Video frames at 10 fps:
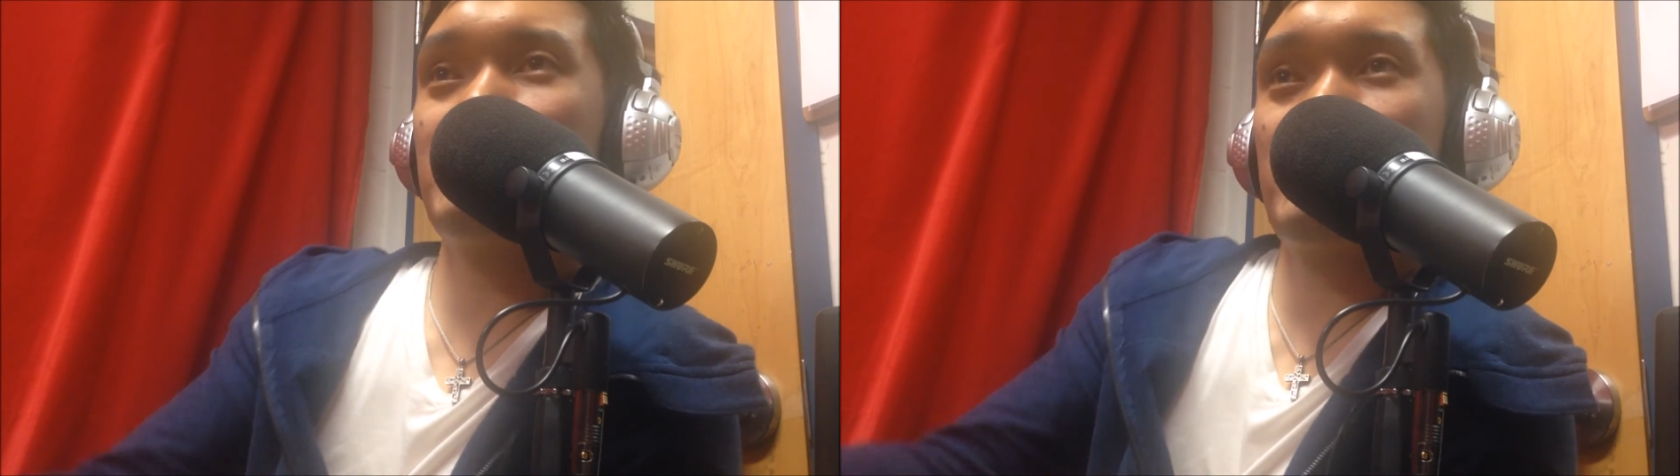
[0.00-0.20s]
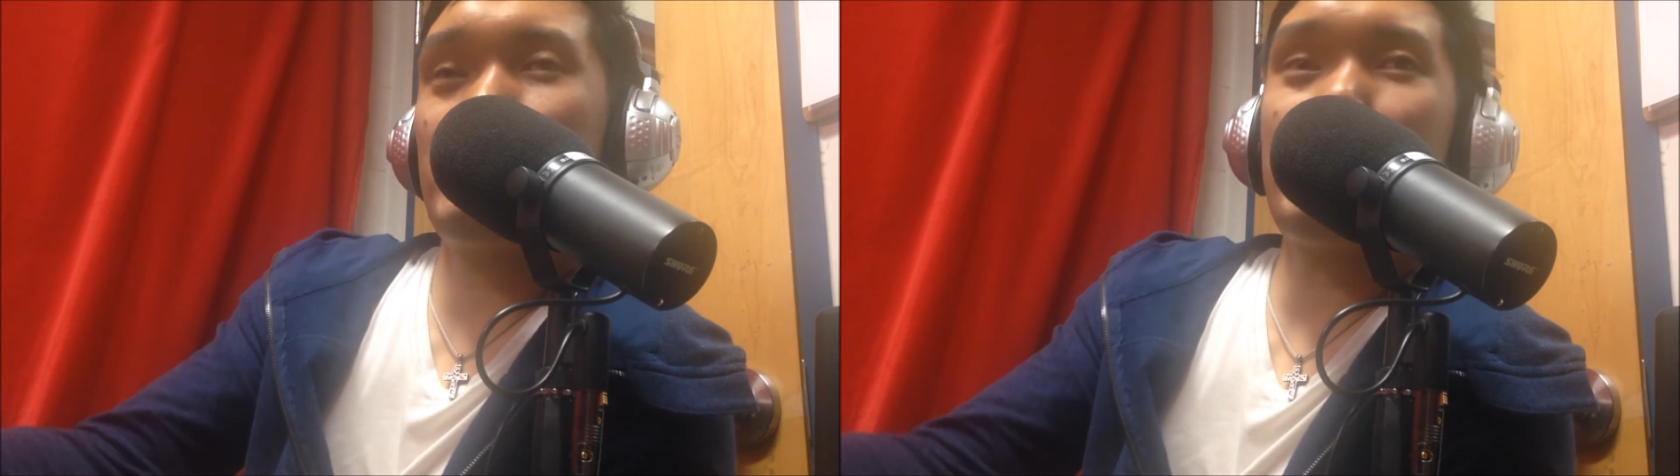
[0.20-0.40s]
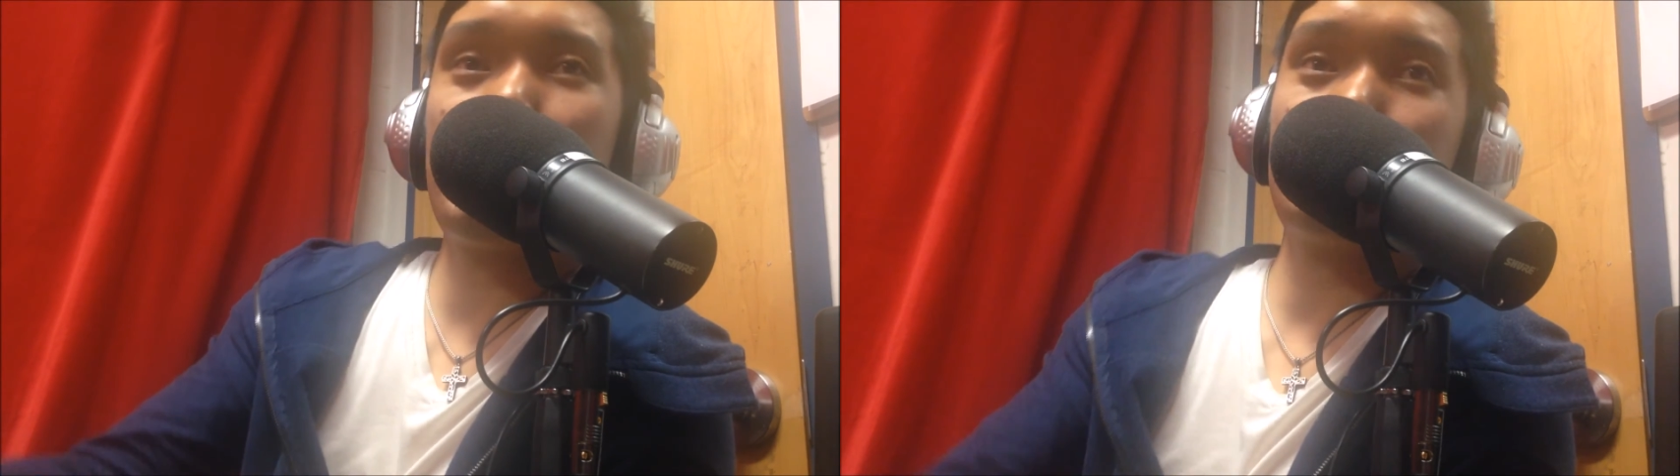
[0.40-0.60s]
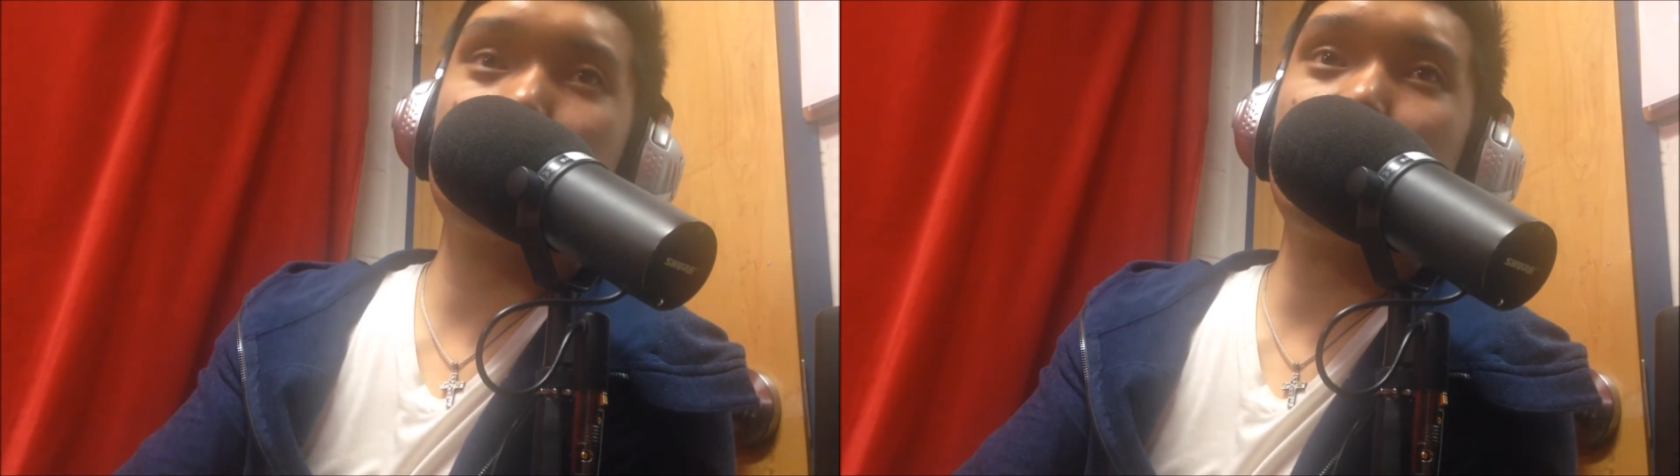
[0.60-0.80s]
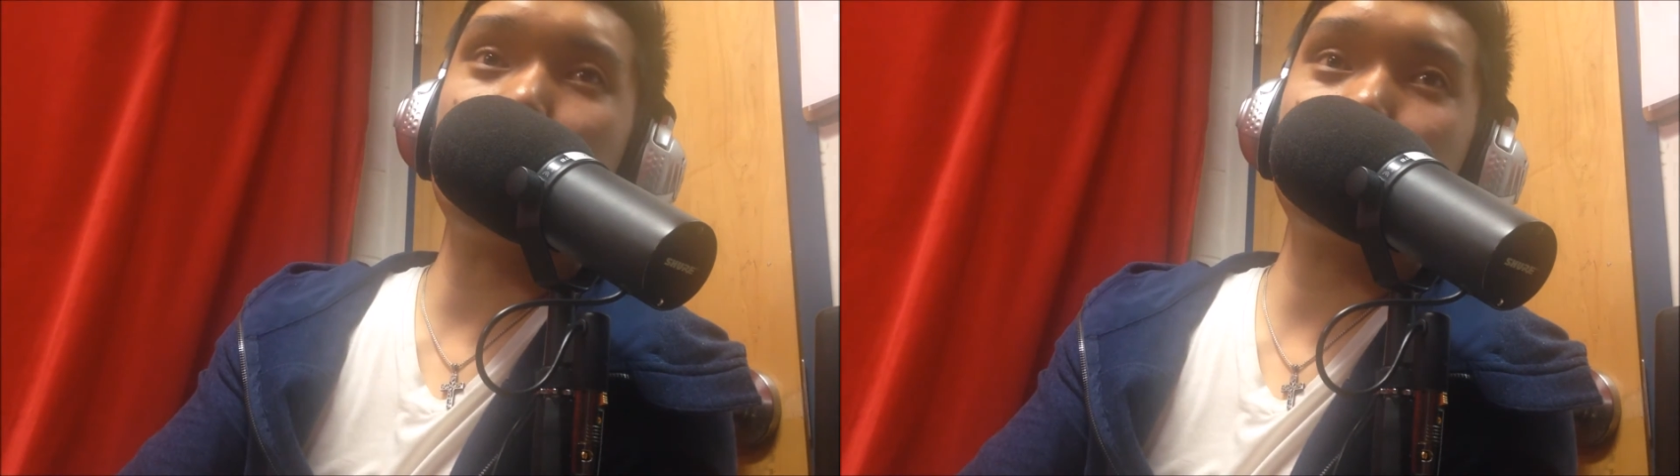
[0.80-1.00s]
girl I had
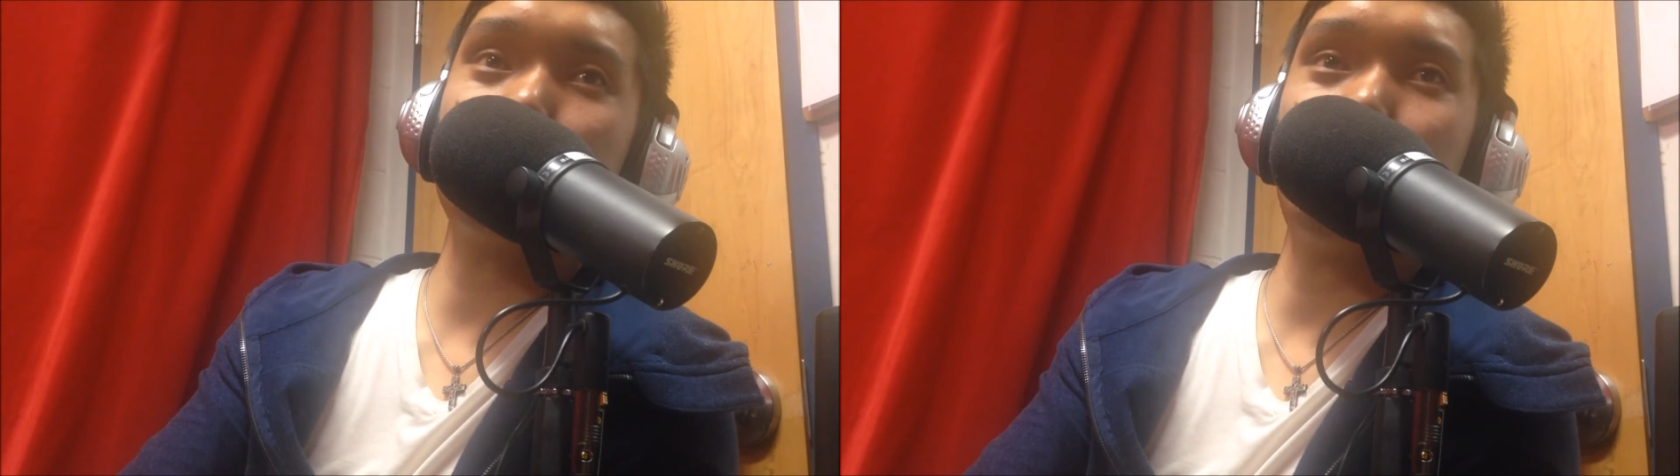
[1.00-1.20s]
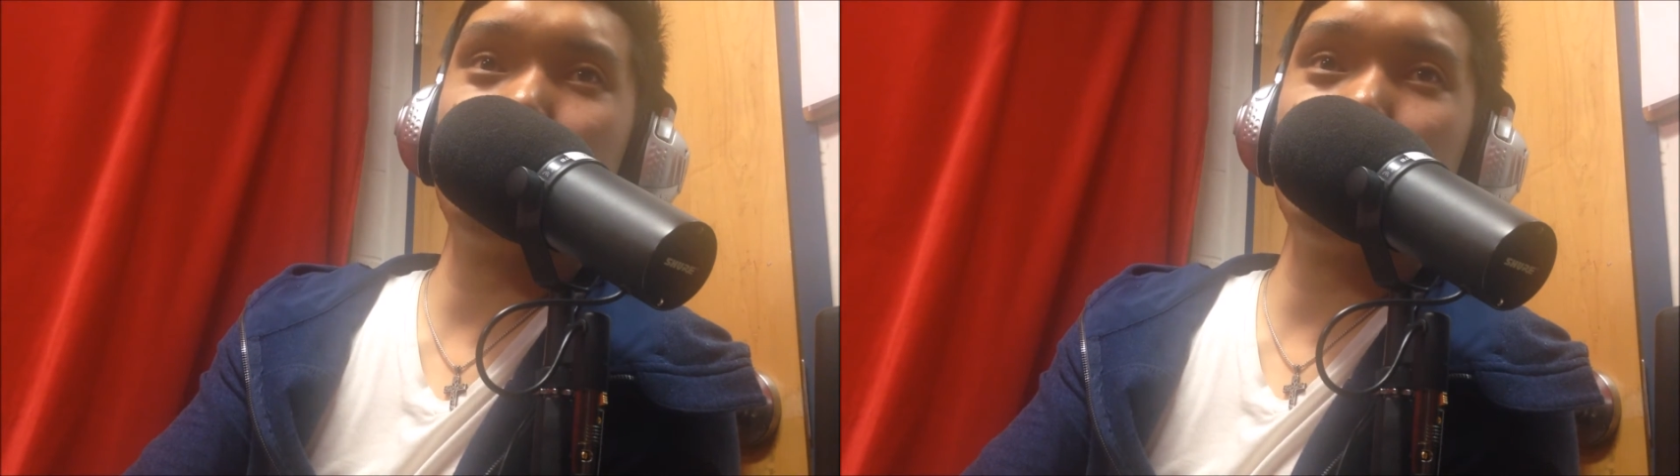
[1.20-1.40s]
crushed on.